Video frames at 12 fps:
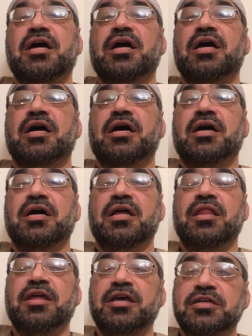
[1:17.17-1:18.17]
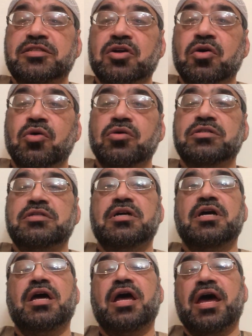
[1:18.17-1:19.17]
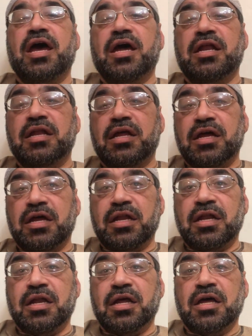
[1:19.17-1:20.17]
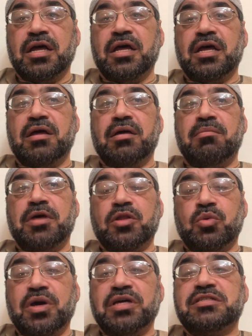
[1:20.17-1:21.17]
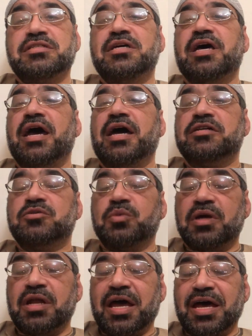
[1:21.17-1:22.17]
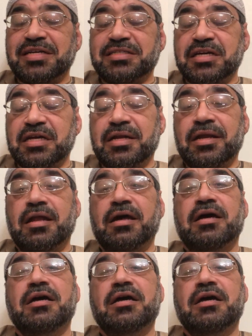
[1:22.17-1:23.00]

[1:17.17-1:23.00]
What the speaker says: in the East Coast and in Midwest, as well as in